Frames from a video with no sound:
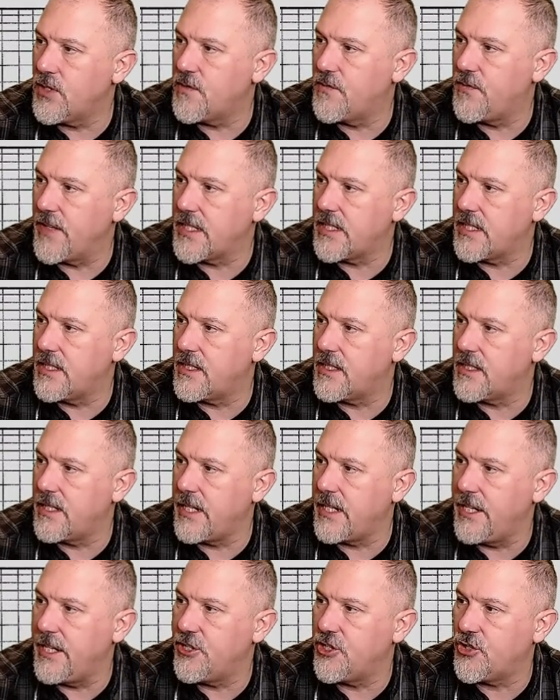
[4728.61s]
fixed
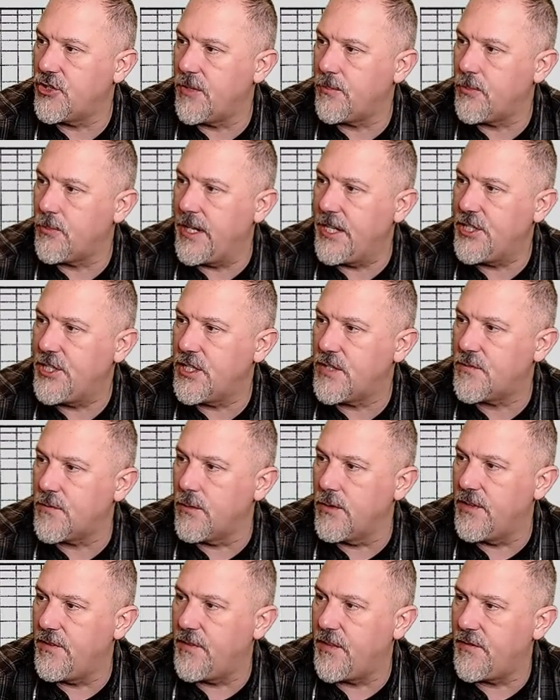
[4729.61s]
instantaneous trip ranges for
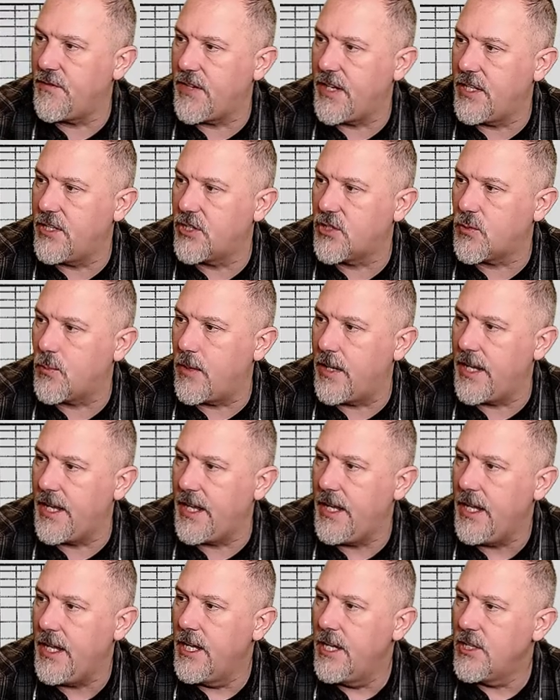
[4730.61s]
the fifteen to twenty,